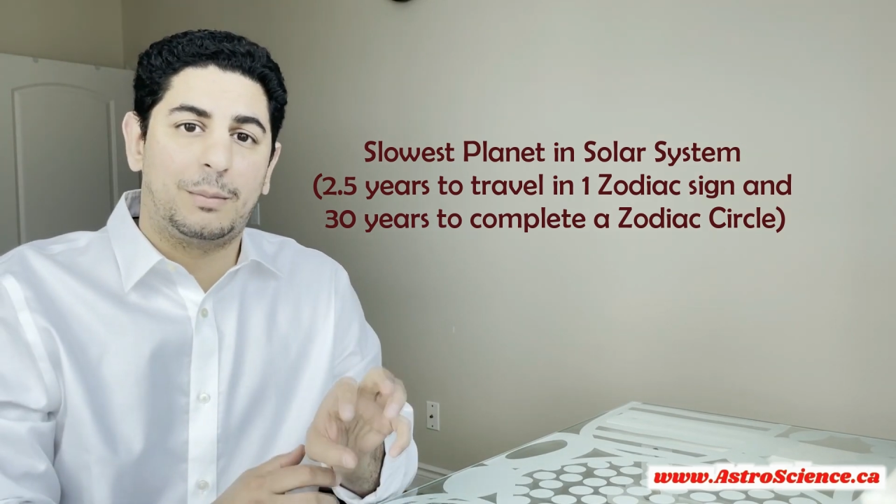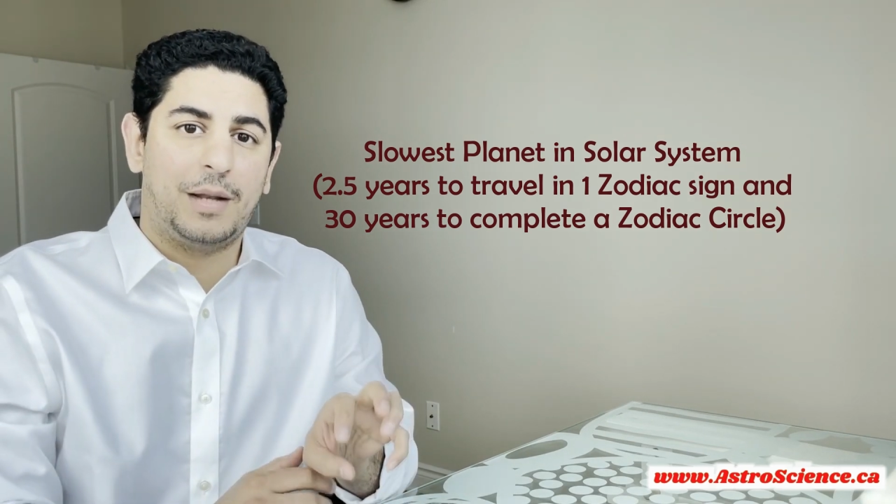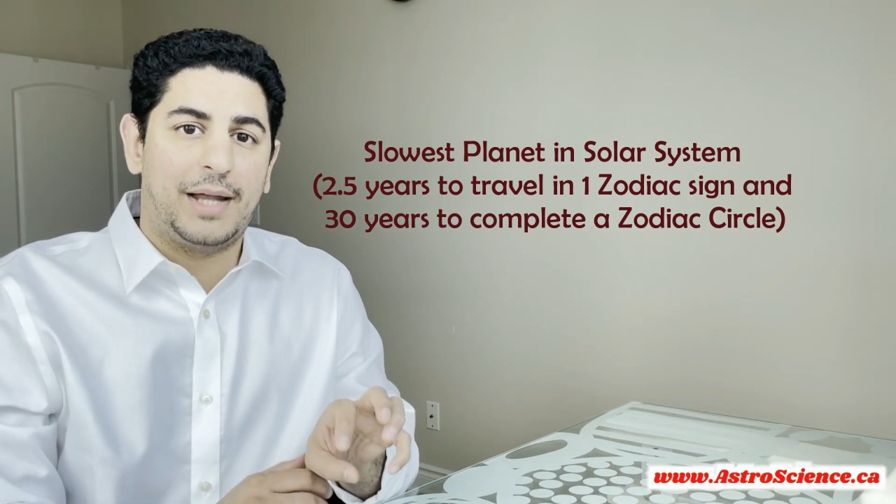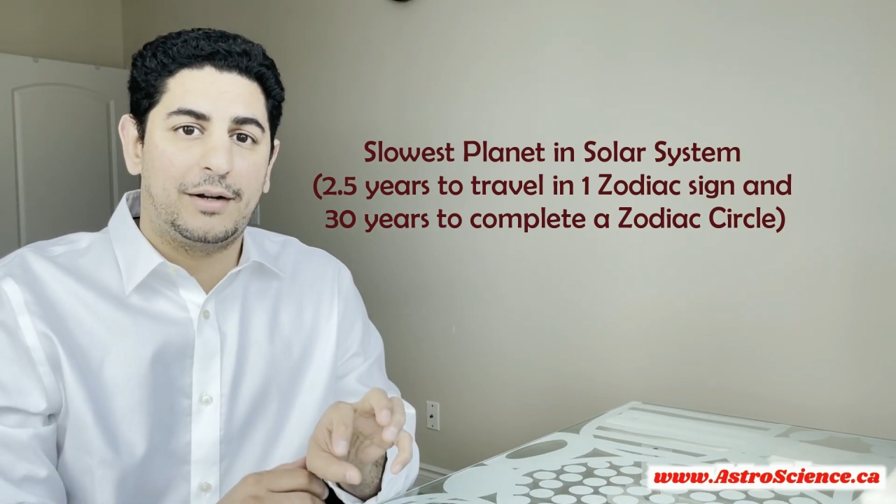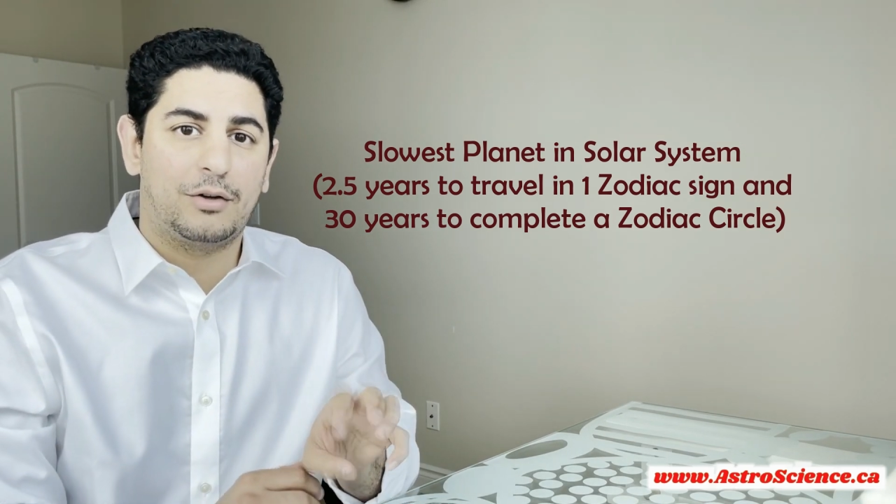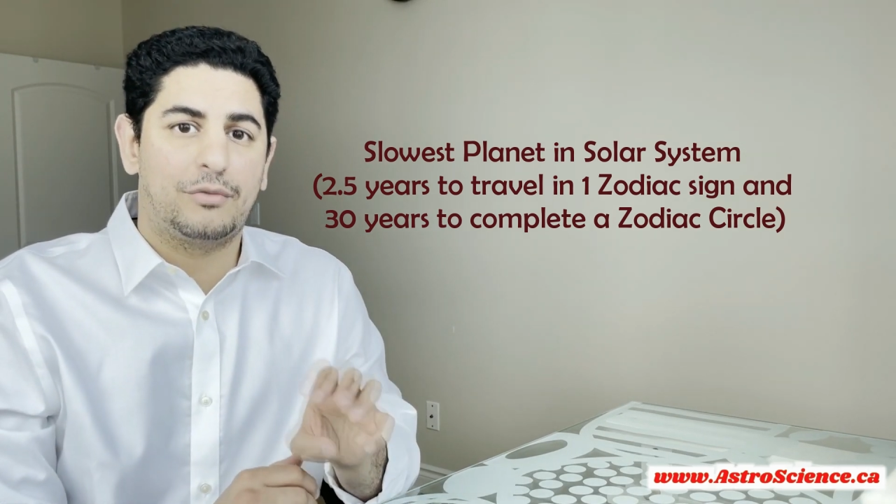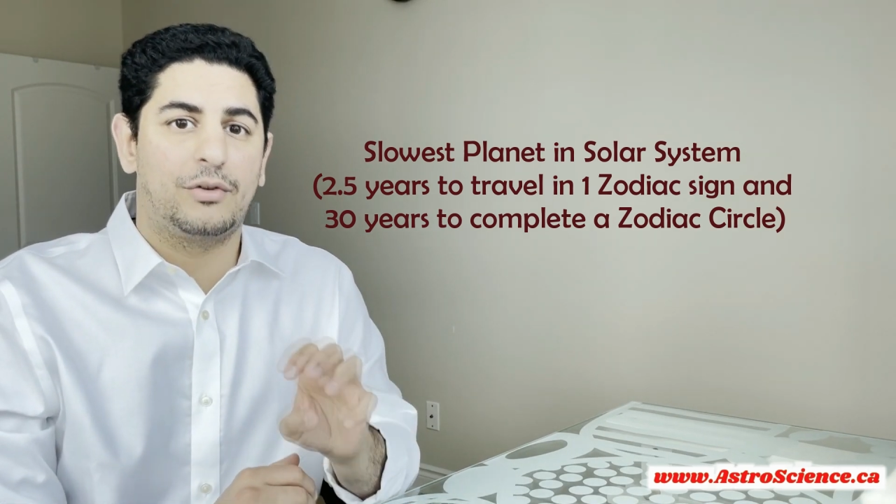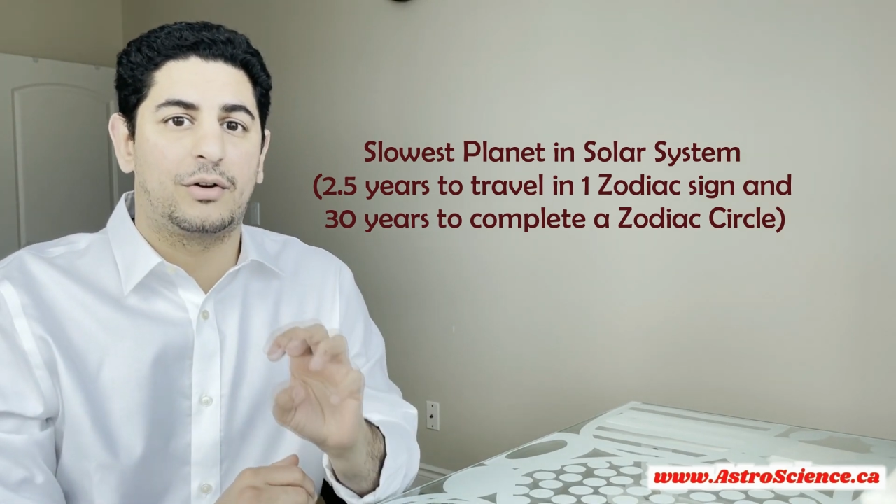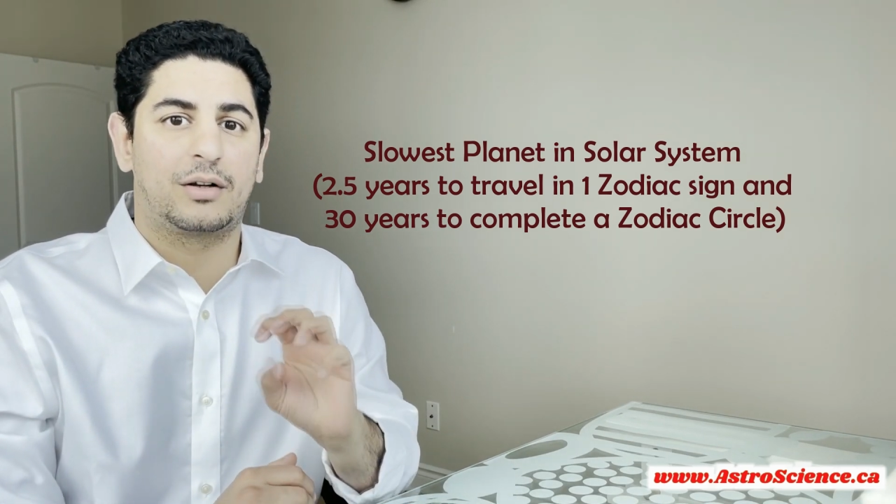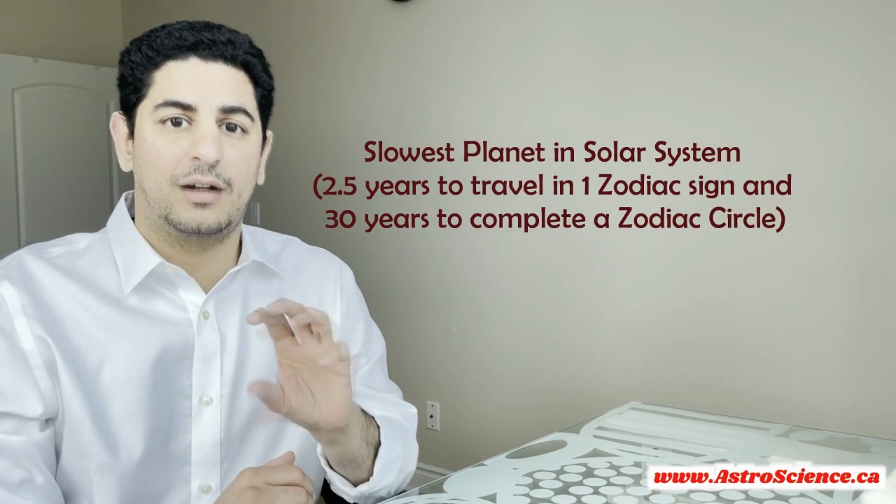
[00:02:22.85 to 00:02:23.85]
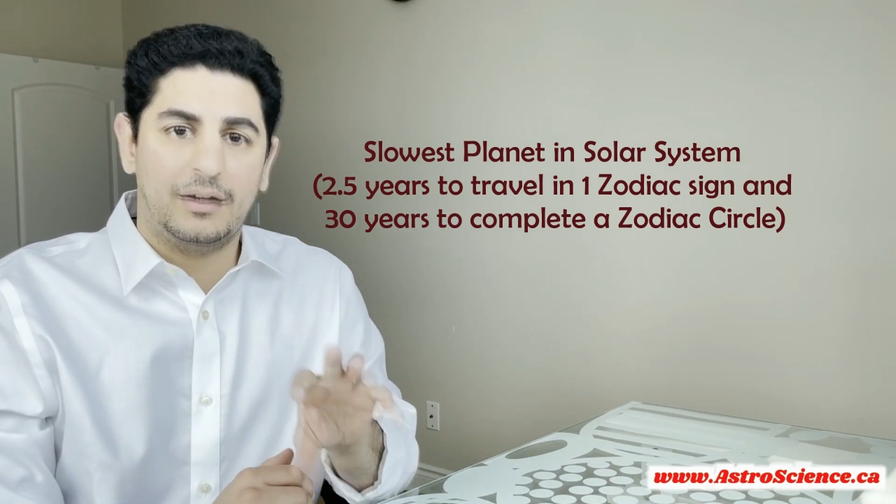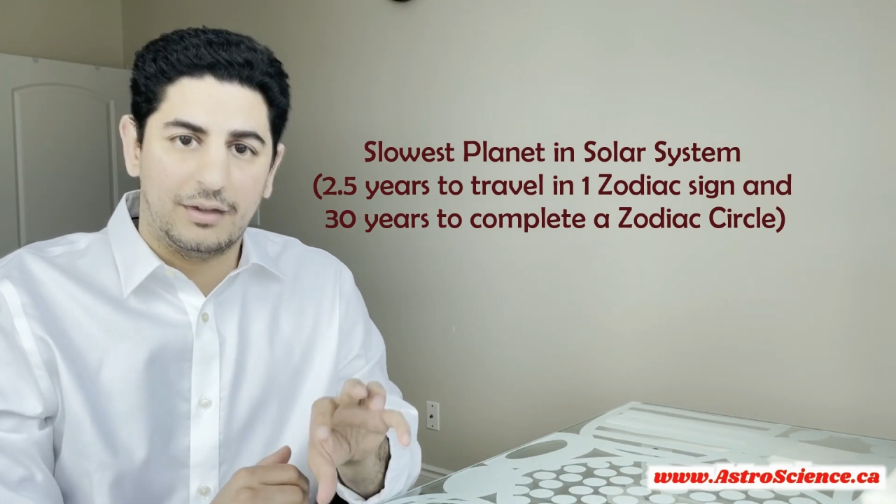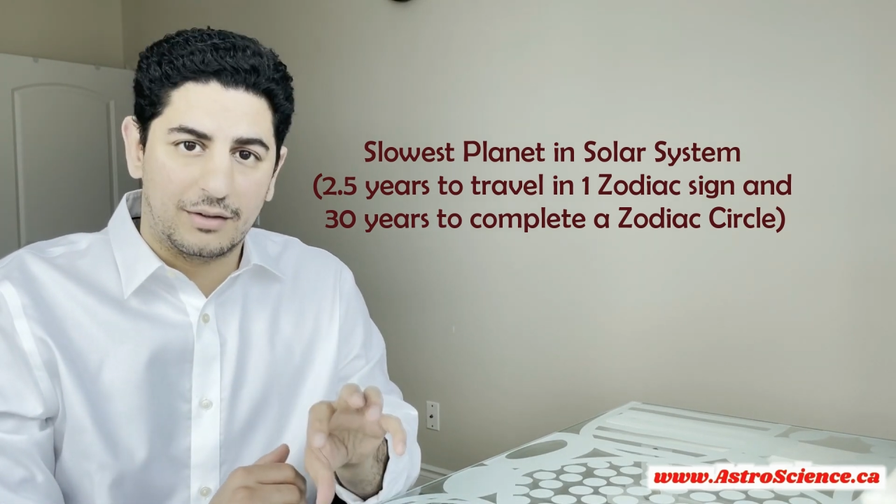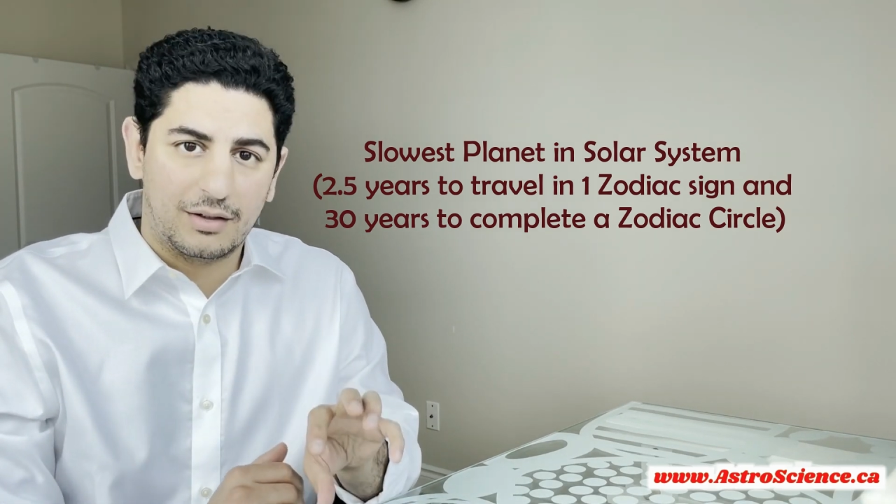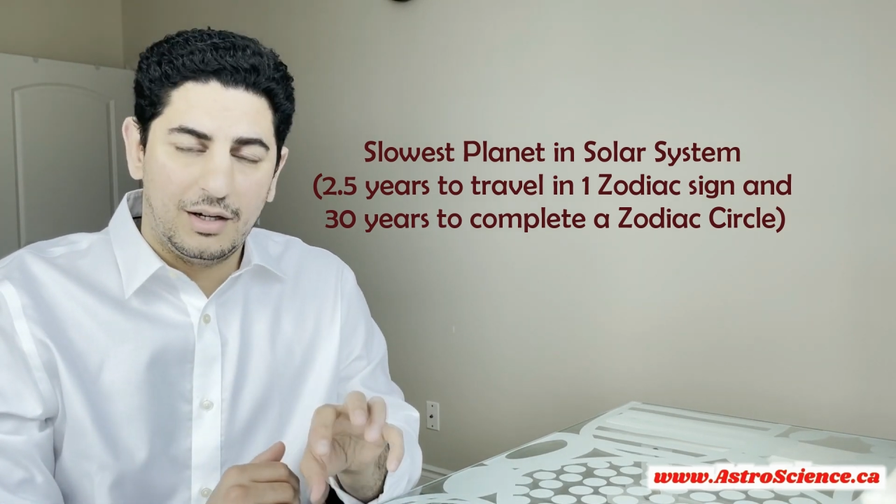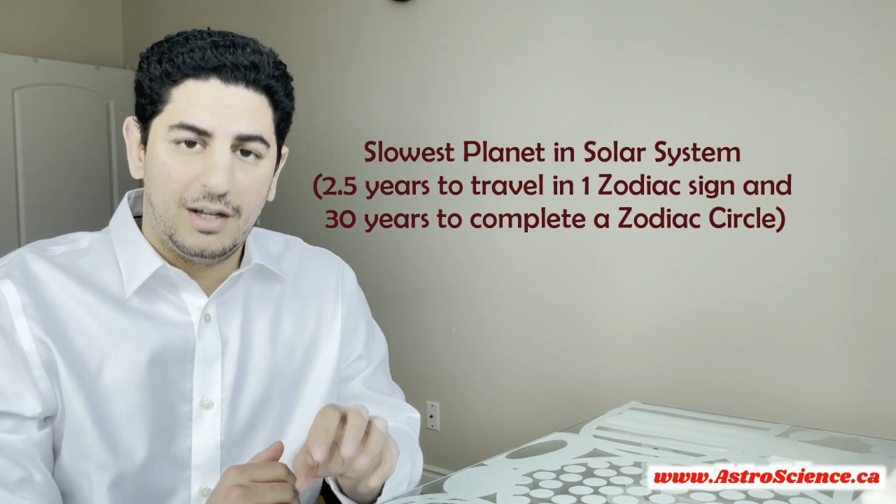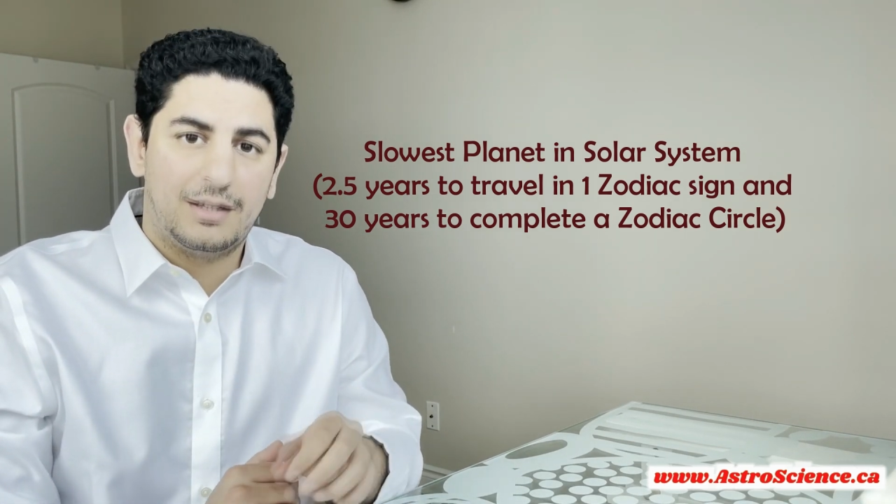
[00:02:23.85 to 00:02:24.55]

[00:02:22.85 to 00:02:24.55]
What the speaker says: planet of your career,